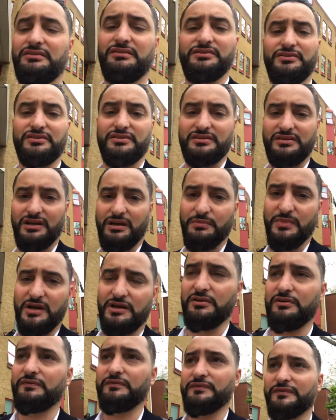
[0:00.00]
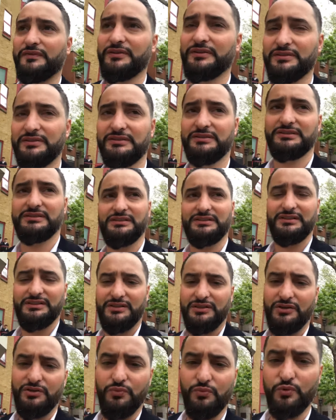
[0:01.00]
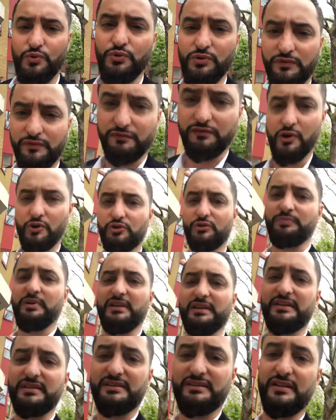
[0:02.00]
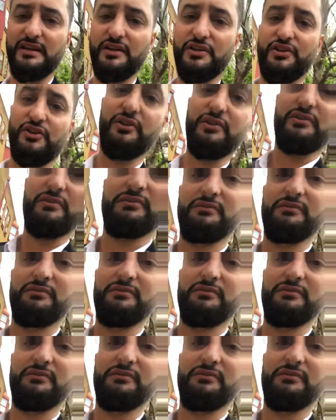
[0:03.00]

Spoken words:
Just come out of Wharf Road police station.